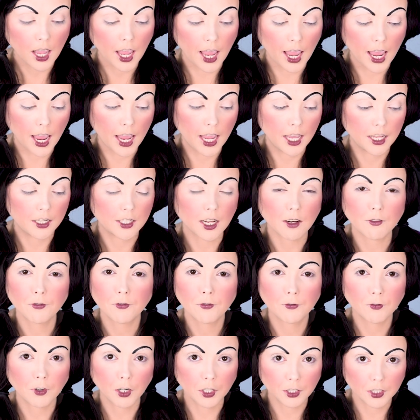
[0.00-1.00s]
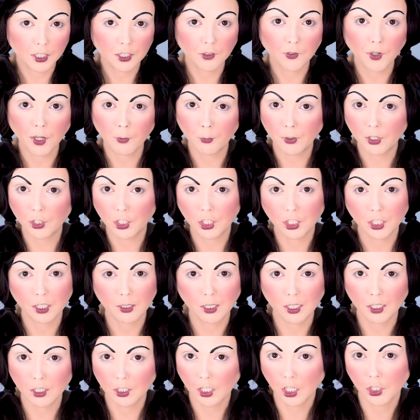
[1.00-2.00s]
And at first, the family
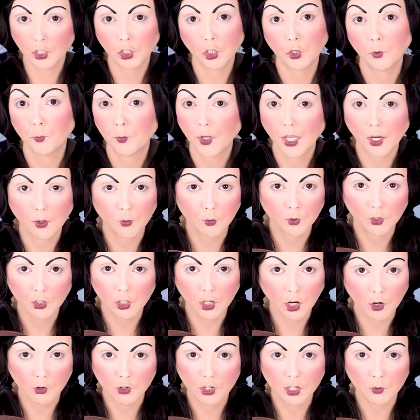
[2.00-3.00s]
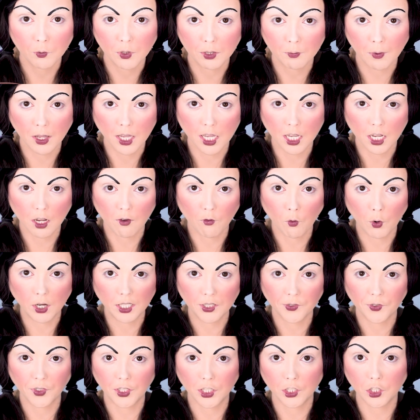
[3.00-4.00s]
just assumed that, you know, Gene was making a
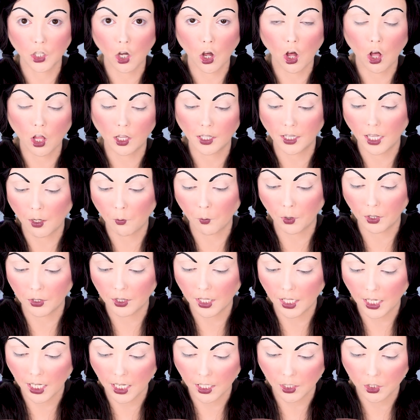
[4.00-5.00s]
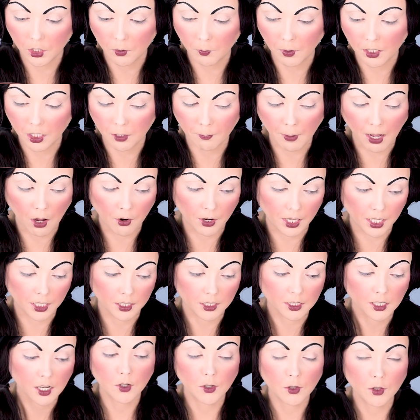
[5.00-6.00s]
voice for the doll and they weren't thinking too much about
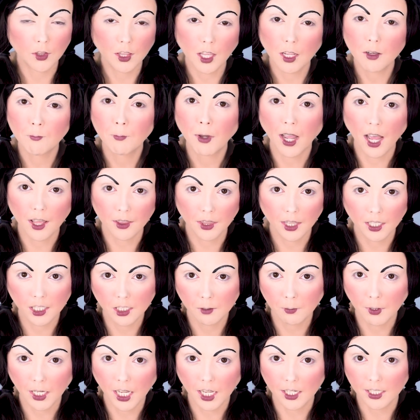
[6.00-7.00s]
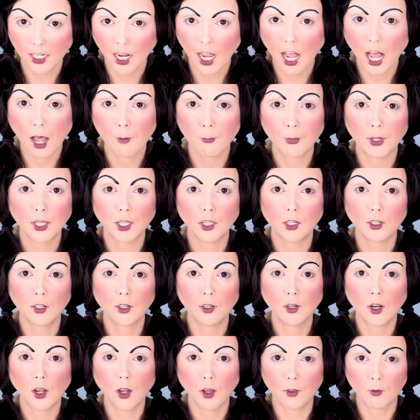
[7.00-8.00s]
it. Then bad things began to
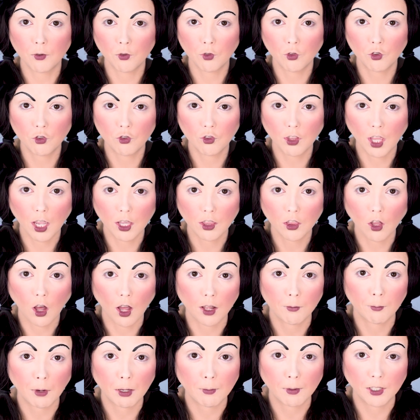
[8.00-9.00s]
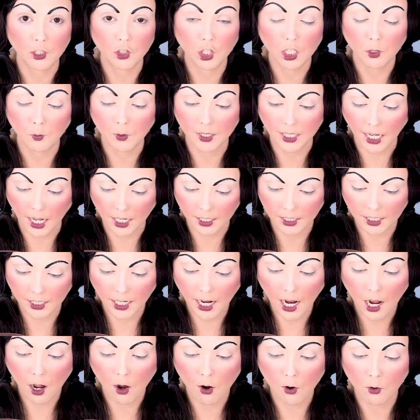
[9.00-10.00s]
happen. They thought maybe Gene was
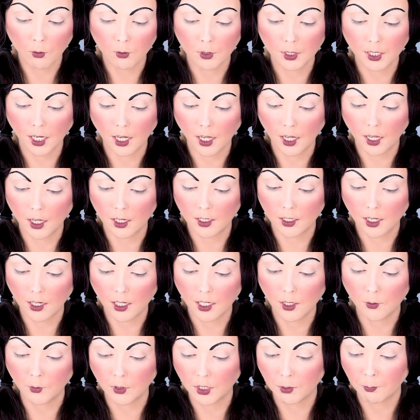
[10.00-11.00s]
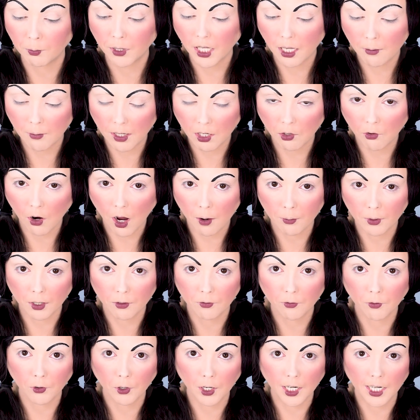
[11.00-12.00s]
acting out and then he was blaming
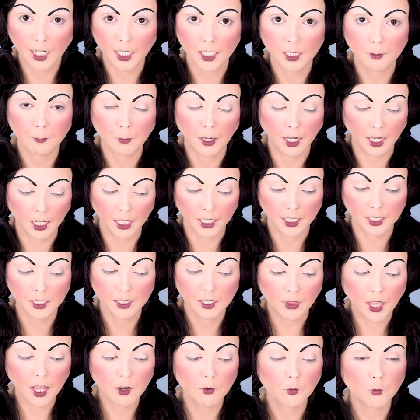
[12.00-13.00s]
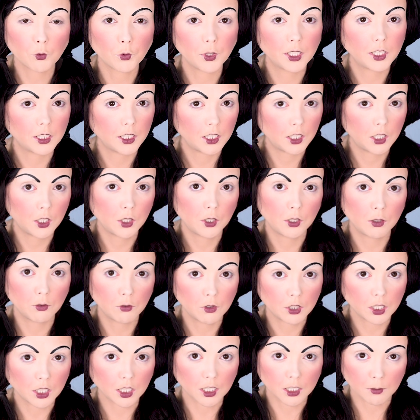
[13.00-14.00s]
Robert for it. But then really
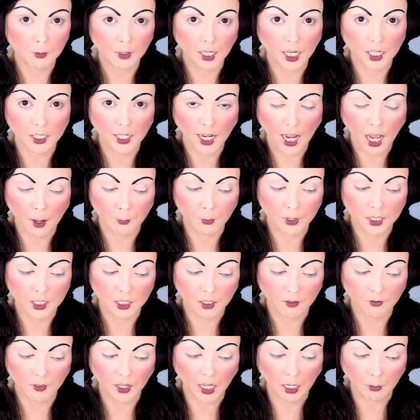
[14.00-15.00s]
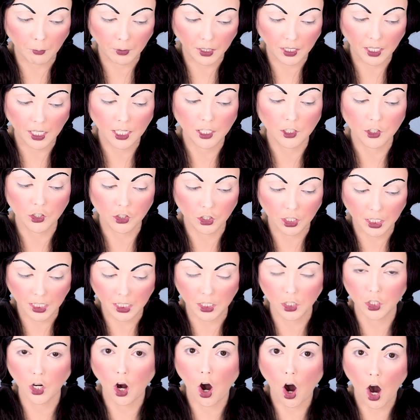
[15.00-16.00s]
huge things began to happen to the family
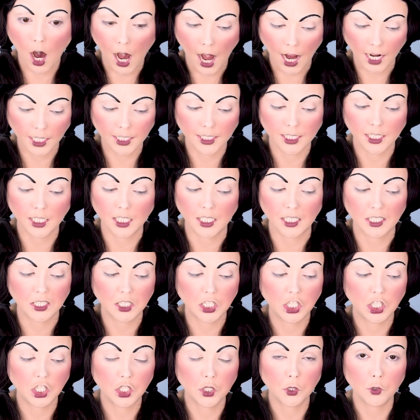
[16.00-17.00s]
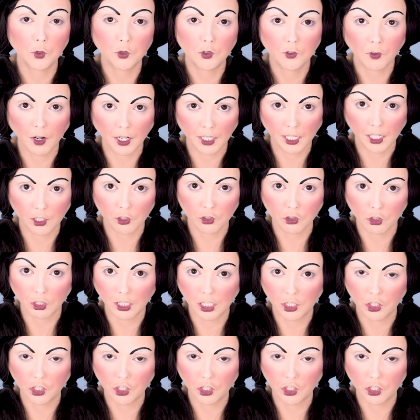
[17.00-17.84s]
injuries, car accidents, huge financial